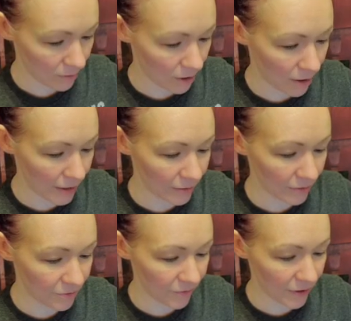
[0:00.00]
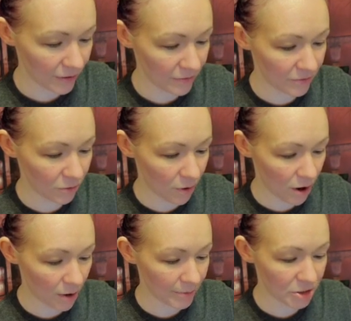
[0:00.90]
All right, let's find, let's do
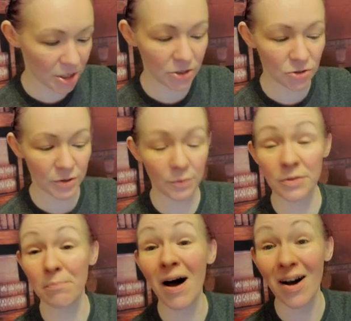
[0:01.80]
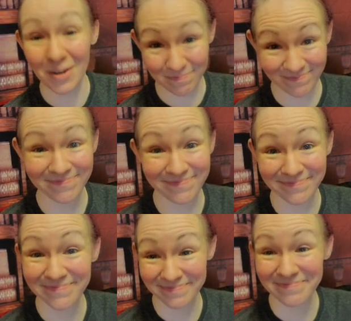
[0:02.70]
Amish Country with Mom.
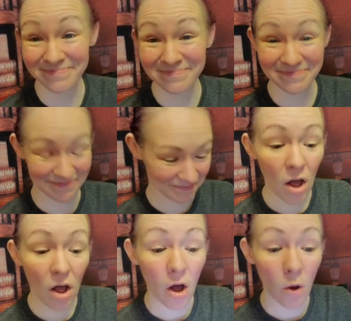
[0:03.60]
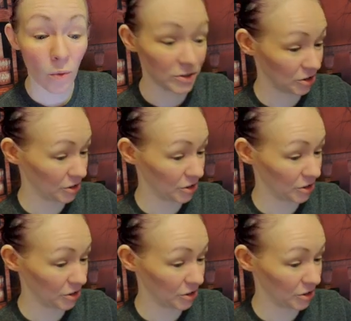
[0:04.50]
Always a